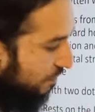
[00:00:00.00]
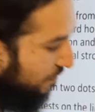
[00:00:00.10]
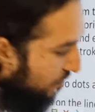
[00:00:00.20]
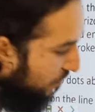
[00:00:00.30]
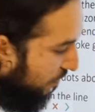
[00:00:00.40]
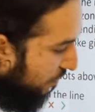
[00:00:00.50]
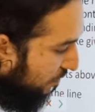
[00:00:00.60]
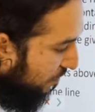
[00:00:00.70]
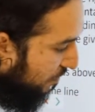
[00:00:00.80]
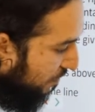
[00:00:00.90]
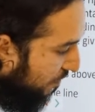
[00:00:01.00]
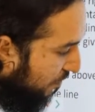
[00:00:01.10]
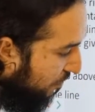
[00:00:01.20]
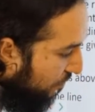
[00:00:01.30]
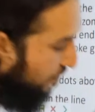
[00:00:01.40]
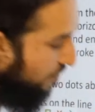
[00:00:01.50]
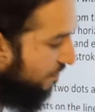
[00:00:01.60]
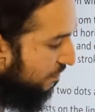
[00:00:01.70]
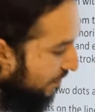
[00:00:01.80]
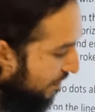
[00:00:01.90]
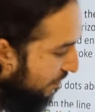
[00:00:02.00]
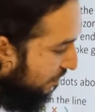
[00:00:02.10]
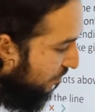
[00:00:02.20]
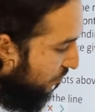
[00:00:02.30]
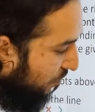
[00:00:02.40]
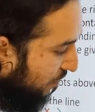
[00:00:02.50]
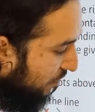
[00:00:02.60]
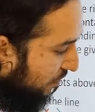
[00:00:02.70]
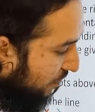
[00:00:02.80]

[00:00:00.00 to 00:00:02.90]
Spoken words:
so yes, two dots, 1,